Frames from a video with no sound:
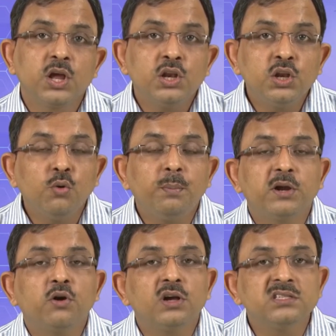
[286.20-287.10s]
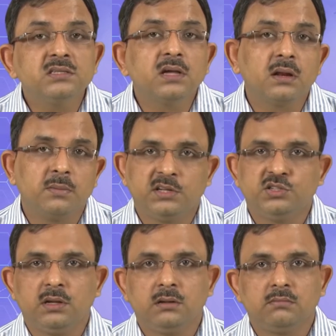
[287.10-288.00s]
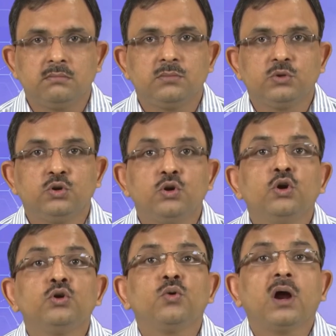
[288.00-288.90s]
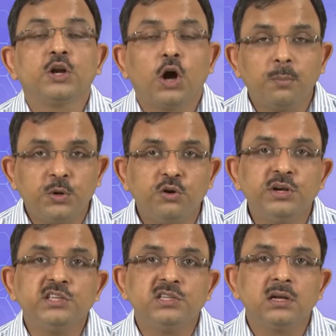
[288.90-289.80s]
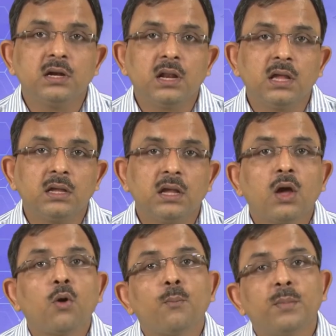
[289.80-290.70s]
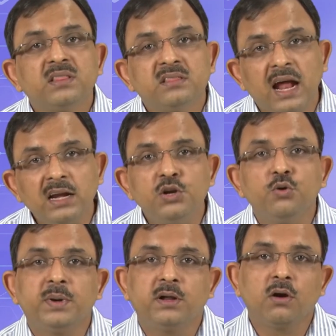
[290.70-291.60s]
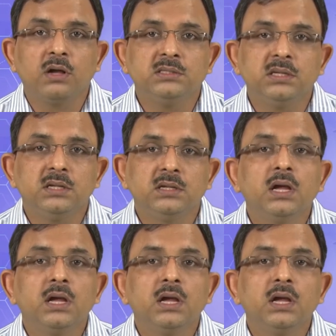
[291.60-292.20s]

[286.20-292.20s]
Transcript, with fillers: new pedagogies are emerging to adopt your teaching learning with that new pedagogy,